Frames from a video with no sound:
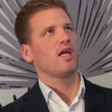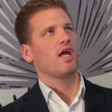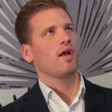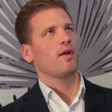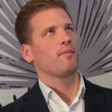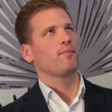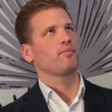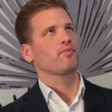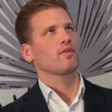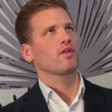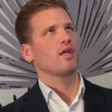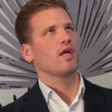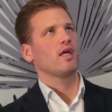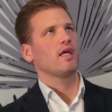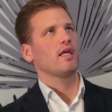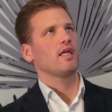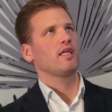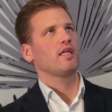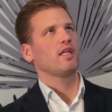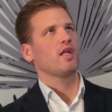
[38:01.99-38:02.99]
Um,
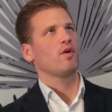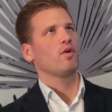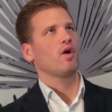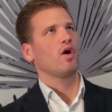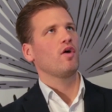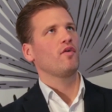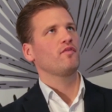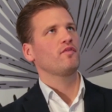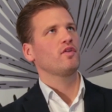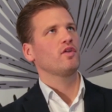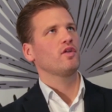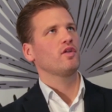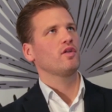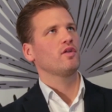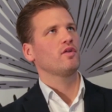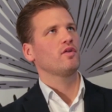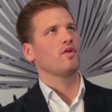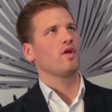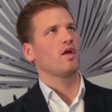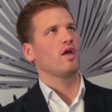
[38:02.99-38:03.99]
You know,
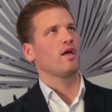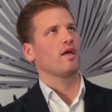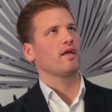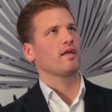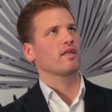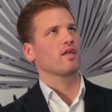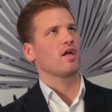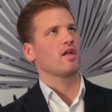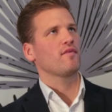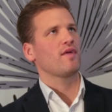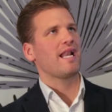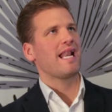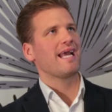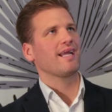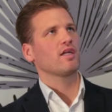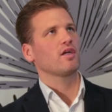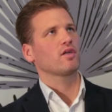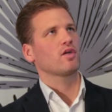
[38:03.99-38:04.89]
often uh, kind of a lack